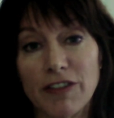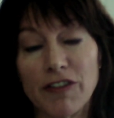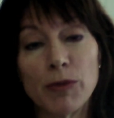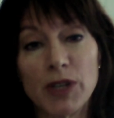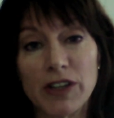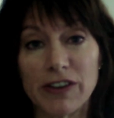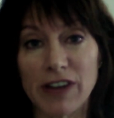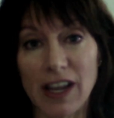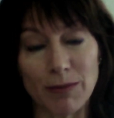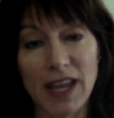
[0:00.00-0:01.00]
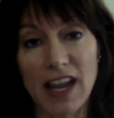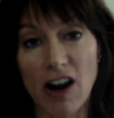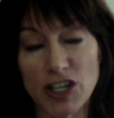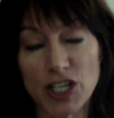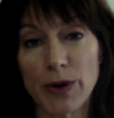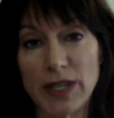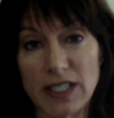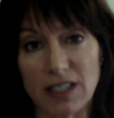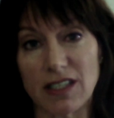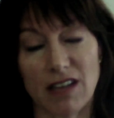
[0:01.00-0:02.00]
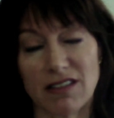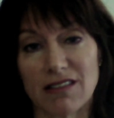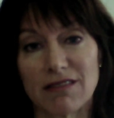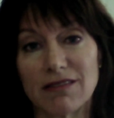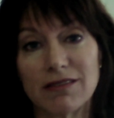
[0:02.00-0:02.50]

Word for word: fulfillment of their name. They are showing success.